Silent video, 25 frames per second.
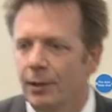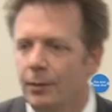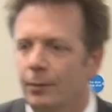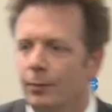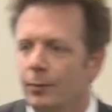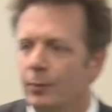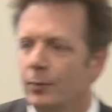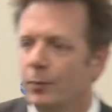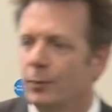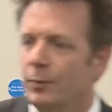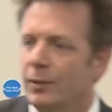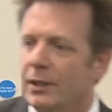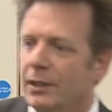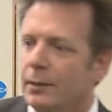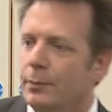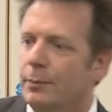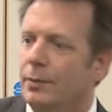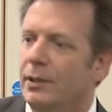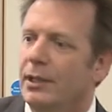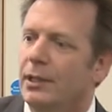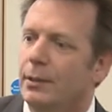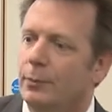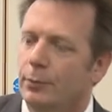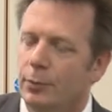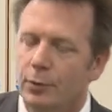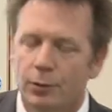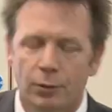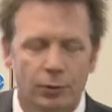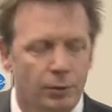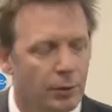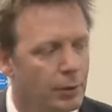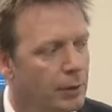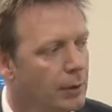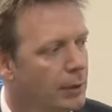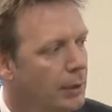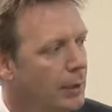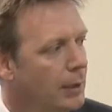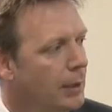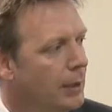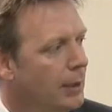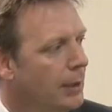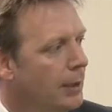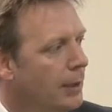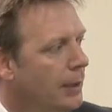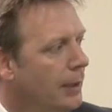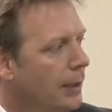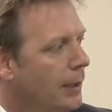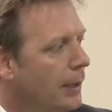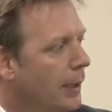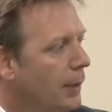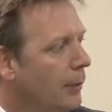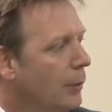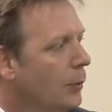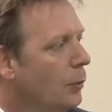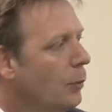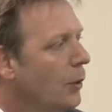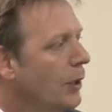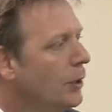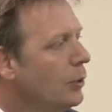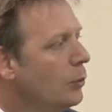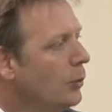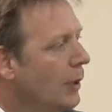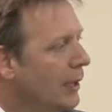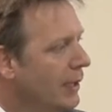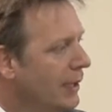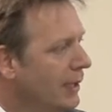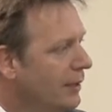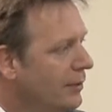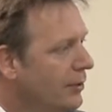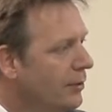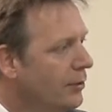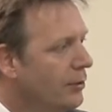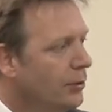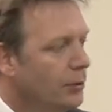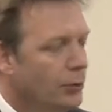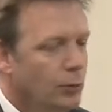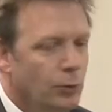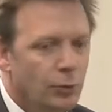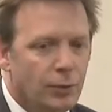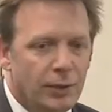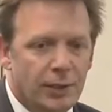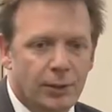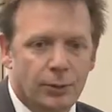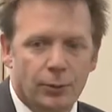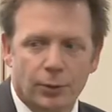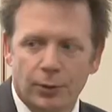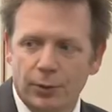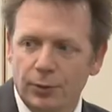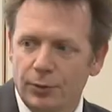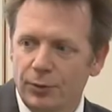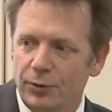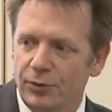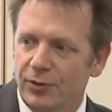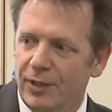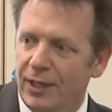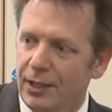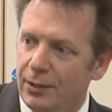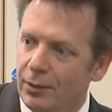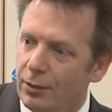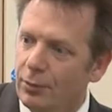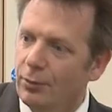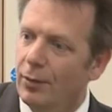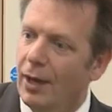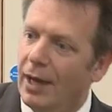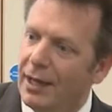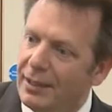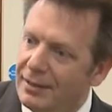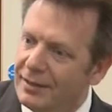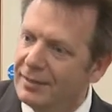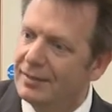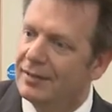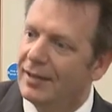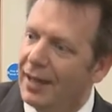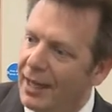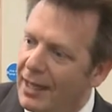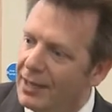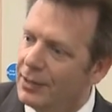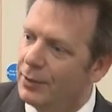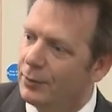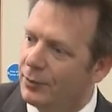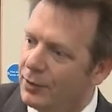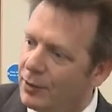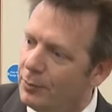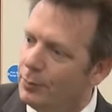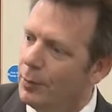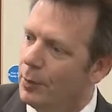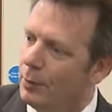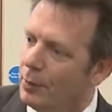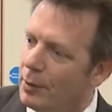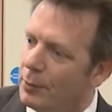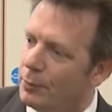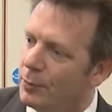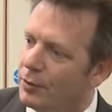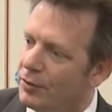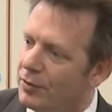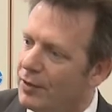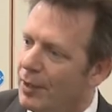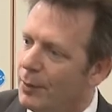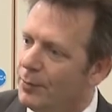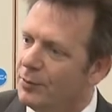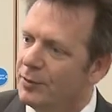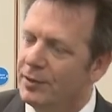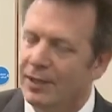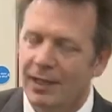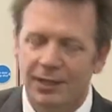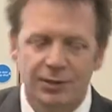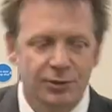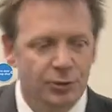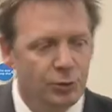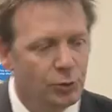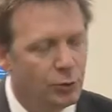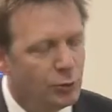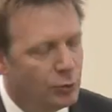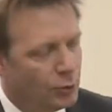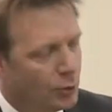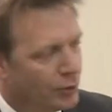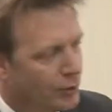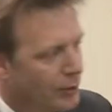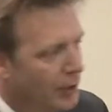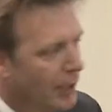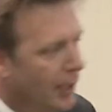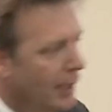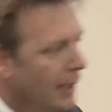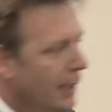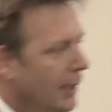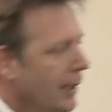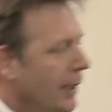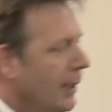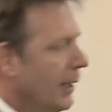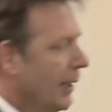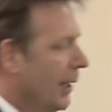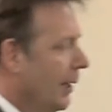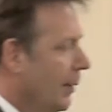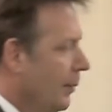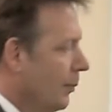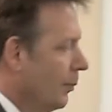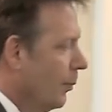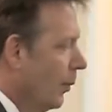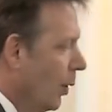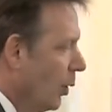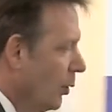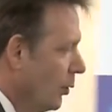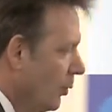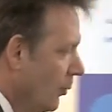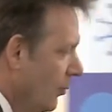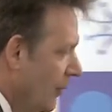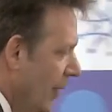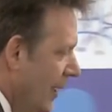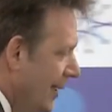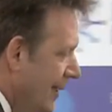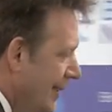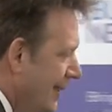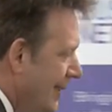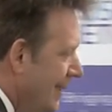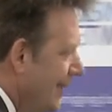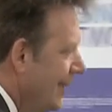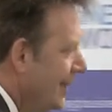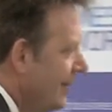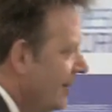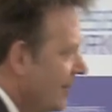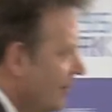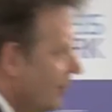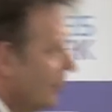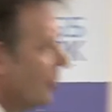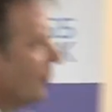be a beer brewer. But what do I need to do in order to stay on the right side of this public perception? I should not motivate teens to